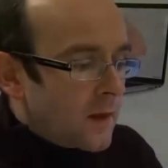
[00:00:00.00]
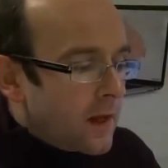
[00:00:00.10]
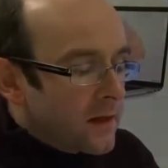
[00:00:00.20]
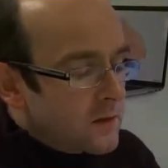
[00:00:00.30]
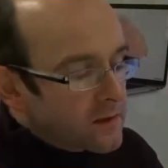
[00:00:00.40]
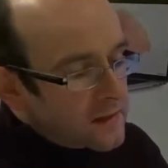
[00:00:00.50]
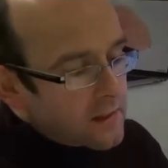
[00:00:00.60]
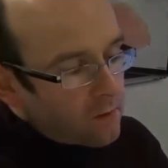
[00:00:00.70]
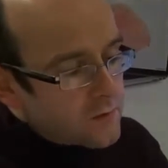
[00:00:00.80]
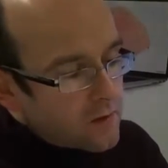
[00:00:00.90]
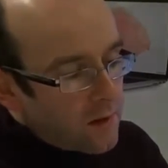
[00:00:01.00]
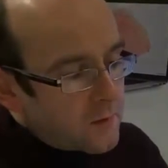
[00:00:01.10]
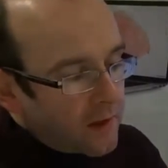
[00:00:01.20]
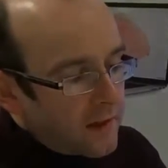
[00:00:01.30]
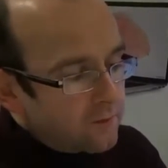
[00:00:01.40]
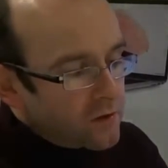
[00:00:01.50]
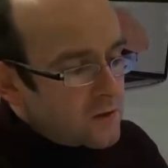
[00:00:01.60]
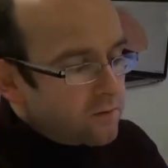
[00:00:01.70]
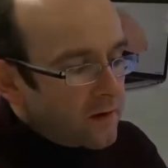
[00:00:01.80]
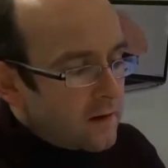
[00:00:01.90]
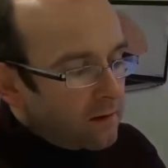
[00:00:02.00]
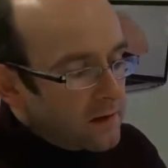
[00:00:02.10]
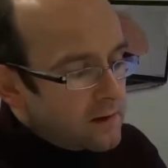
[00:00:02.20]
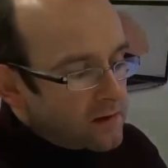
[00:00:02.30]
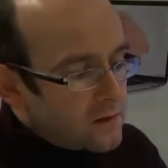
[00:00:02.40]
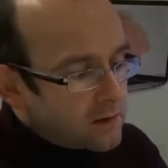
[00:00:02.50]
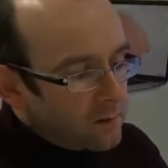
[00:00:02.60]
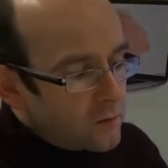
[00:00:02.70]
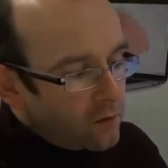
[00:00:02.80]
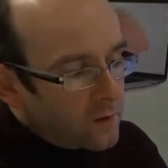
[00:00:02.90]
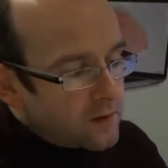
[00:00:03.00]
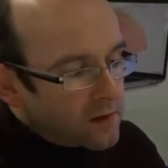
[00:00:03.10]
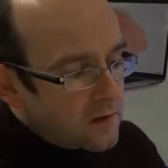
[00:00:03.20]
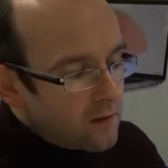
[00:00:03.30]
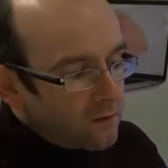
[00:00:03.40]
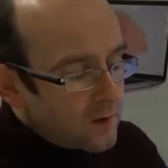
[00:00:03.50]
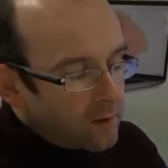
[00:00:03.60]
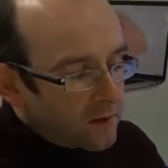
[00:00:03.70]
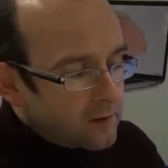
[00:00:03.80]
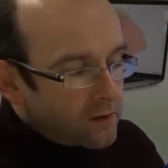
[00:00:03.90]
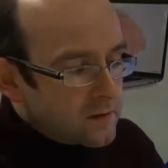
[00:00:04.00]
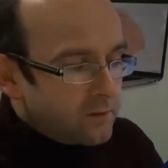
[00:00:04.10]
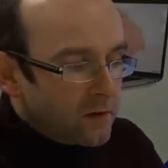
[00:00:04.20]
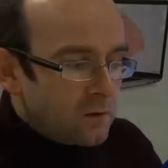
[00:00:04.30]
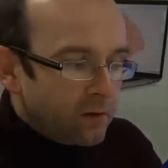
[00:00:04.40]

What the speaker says: And you can see I was applying just very subtle movements from an occlusal view. We